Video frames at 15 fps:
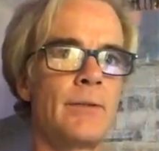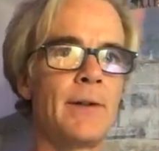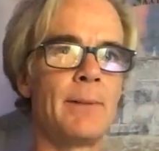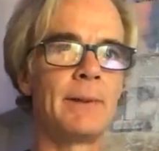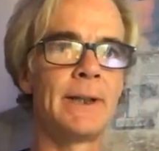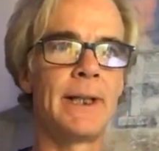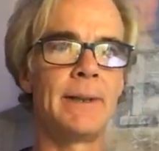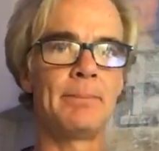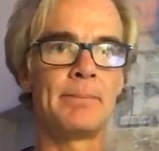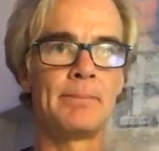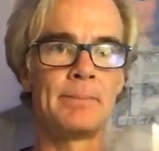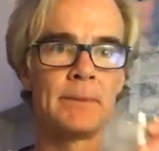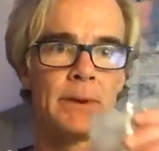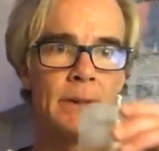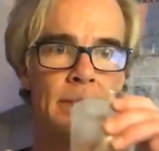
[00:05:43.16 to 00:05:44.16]
Your family
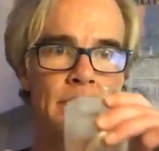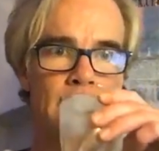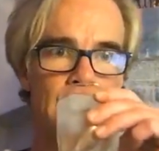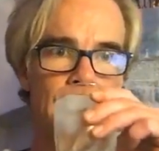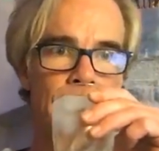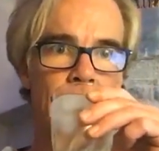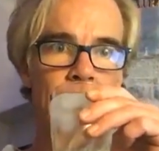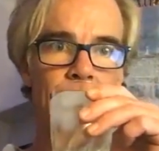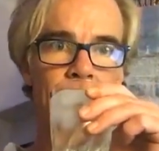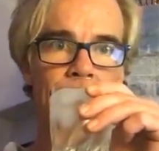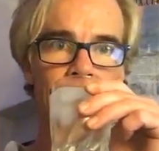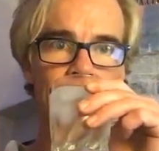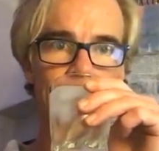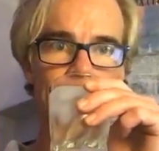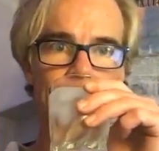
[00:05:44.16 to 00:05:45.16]
name? Your
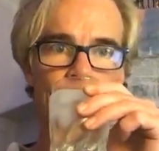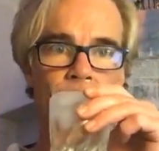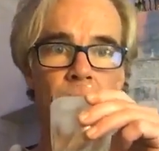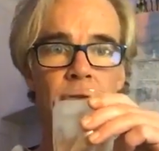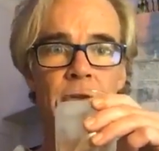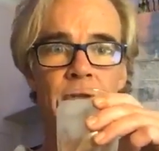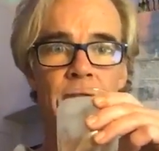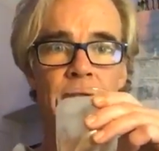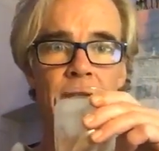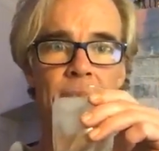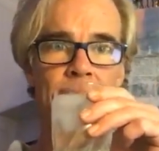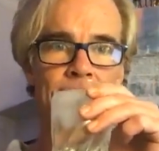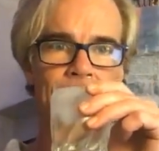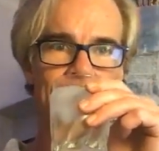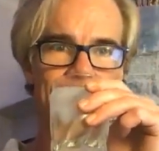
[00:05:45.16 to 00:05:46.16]
given name? Your Christian
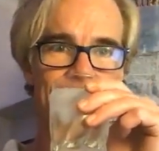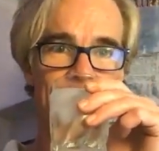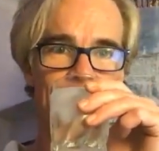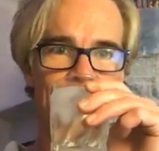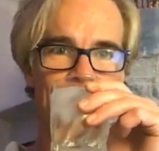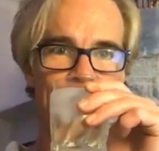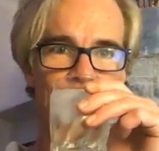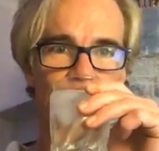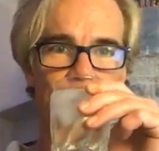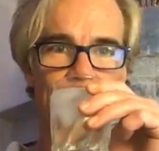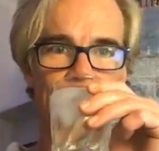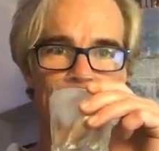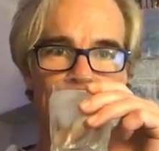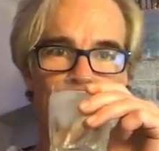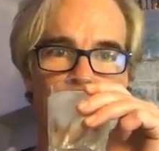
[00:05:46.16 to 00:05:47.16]
name?
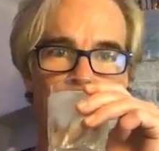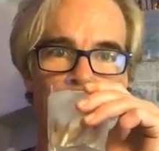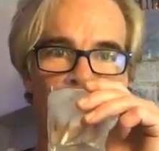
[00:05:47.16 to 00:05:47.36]
Joking.